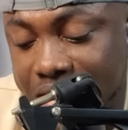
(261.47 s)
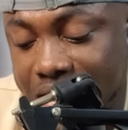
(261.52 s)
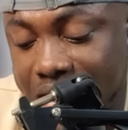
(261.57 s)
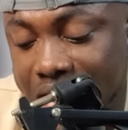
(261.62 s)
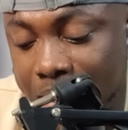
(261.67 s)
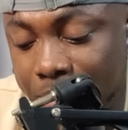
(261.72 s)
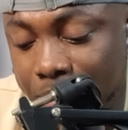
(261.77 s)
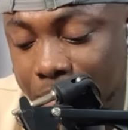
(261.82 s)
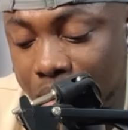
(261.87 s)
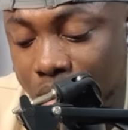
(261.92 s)

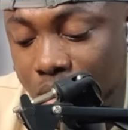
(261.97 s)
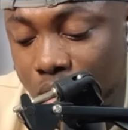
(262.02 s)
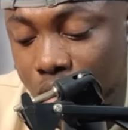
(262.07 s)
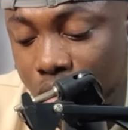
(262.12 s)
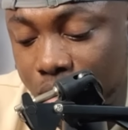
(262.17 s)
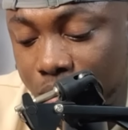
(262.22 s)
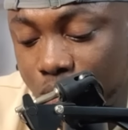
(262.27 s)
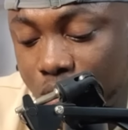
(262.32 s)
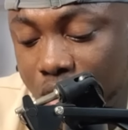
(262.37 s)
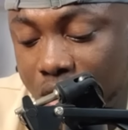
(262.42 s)

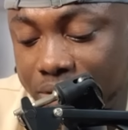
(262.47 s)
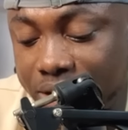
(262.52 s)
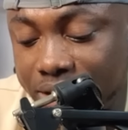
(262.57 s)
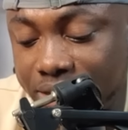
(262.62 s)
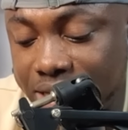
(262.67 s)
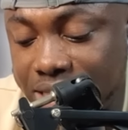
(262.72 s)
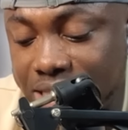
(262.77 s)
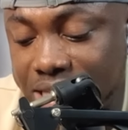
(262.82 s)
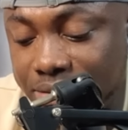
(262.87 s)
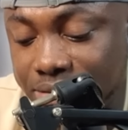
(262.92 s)
On one of the
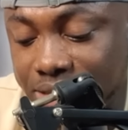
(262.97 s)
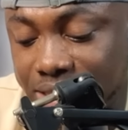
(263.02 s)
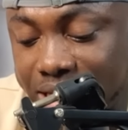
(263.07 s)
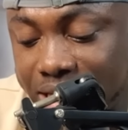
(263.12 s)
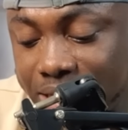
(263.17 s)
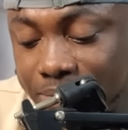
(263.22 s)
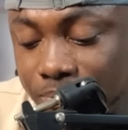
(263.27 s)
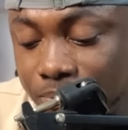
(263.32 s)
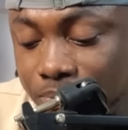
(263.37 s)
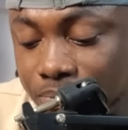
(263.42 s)
things I've
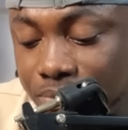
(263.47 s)
said.